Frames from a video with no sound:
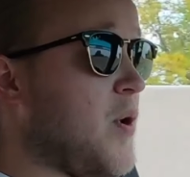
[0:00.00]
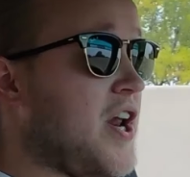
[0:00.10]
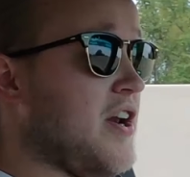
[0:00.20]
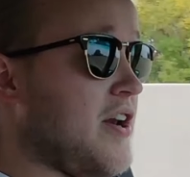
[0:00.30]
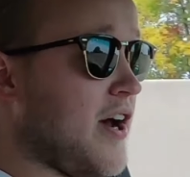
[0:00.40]

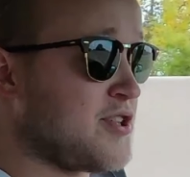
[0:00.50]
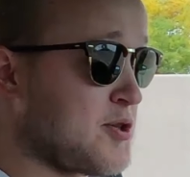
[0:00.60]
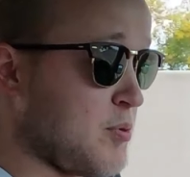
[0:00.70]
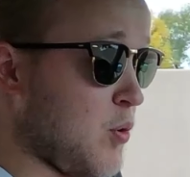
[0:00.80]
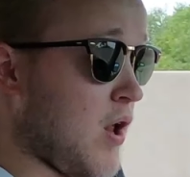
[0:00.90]
when it
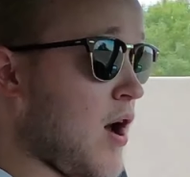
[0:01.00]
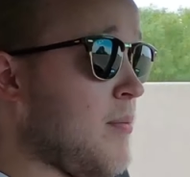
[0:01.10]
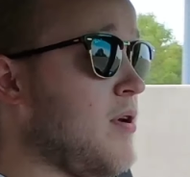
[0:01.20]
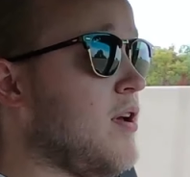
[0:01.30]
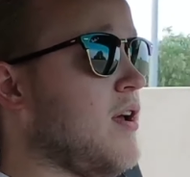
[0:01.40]
does spool
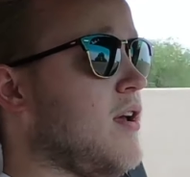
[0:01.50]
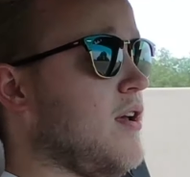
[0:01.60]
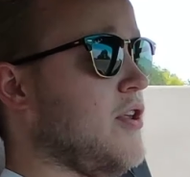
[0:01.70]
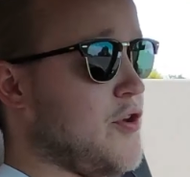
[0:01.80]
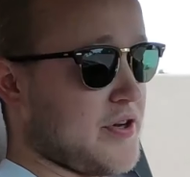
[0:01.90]
up,
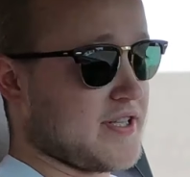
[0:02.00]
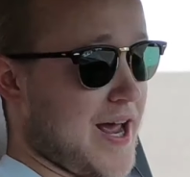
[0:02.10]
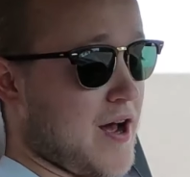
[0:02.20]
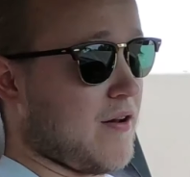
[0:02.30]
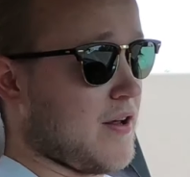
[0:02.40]
you can
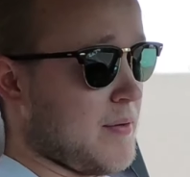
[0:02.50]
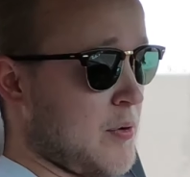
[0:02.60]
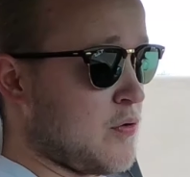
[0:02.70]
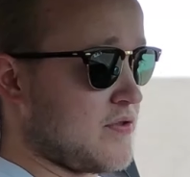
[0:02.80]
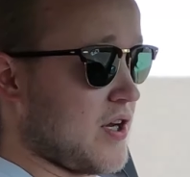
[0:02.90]
tell it
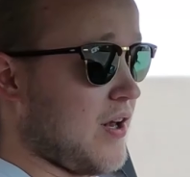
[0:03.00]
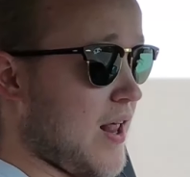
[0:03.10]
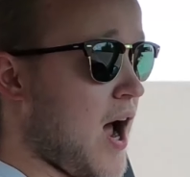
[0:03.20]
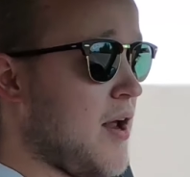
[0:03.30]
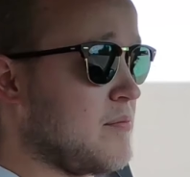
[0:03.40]
moves a
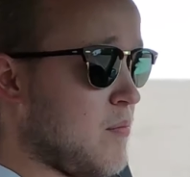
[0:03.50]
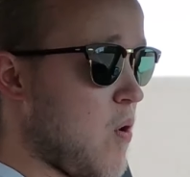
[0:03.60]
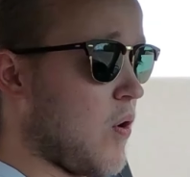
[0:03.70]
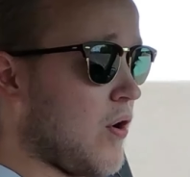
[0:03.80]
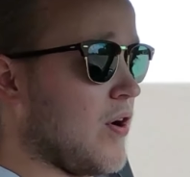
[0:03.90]
lot
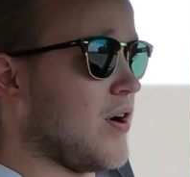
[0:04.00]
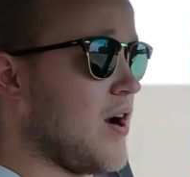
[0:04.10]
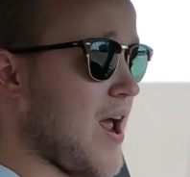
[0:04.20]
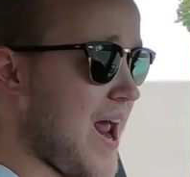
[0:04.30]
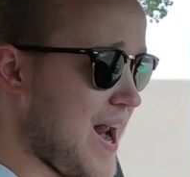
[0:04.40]
more
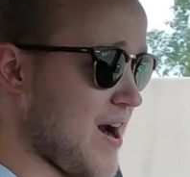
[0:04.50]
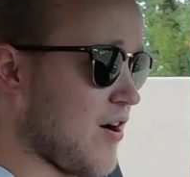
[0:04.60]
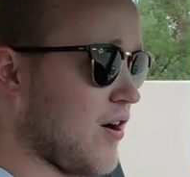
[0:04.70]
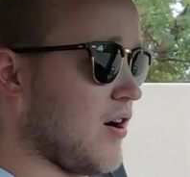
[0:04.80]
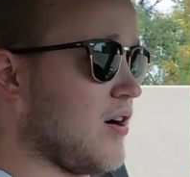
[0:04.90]

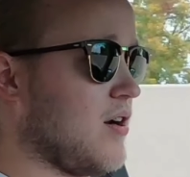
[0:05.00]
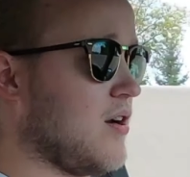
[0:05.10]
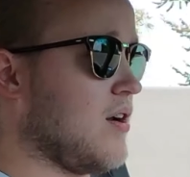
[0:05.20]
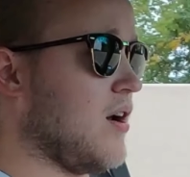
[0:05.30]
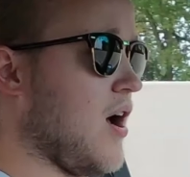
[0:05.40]
air,
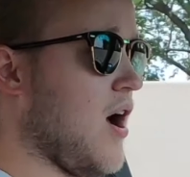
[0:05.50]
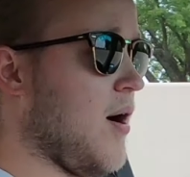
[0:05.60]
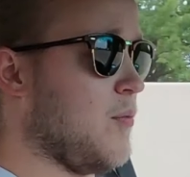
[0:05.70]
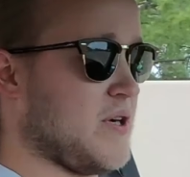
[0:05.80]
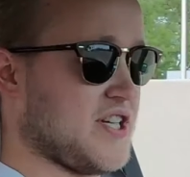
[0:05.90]

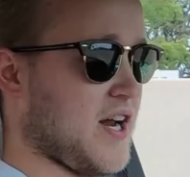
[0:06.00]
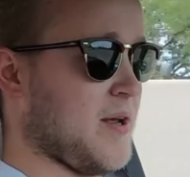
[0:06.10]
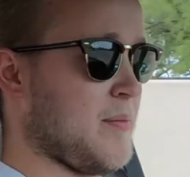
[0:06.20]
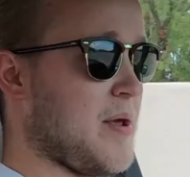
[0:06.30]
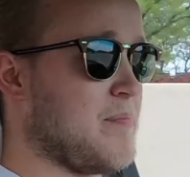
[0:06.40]
which I
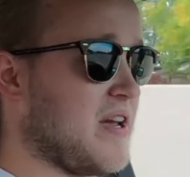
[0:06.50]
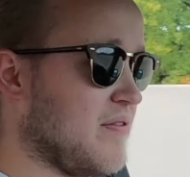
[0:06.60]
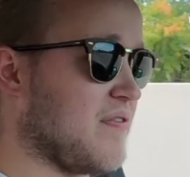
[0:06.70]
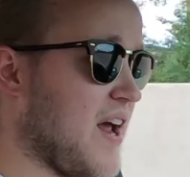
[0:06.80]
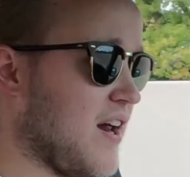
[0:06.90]
am a big
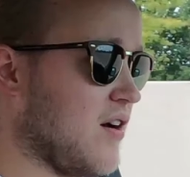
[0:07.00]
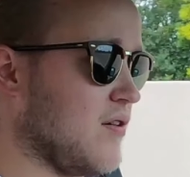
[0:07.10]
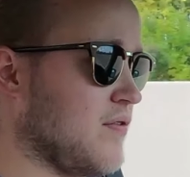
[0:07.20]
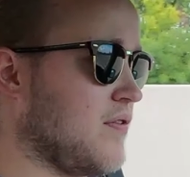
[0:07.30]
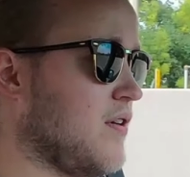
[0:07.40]
fan
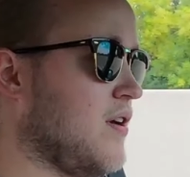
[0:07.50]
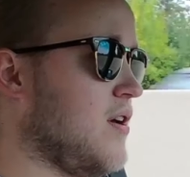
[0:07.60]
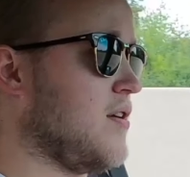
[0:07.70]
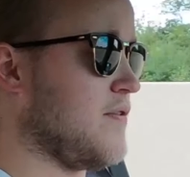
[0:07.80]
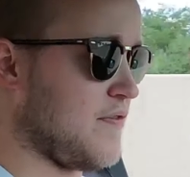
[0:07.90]

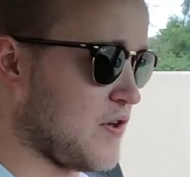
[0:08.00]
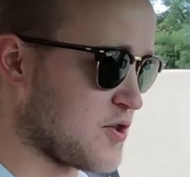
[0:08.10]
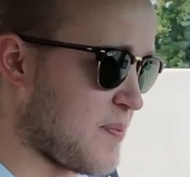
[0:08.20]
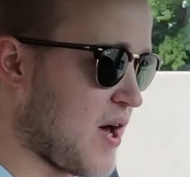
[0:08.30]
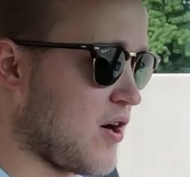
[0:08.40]
of. It
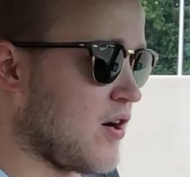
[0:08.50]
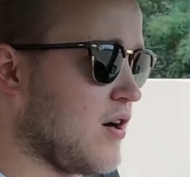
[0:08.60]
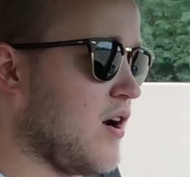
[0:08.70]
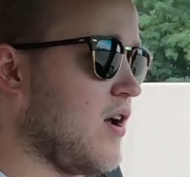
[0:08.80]
feels better.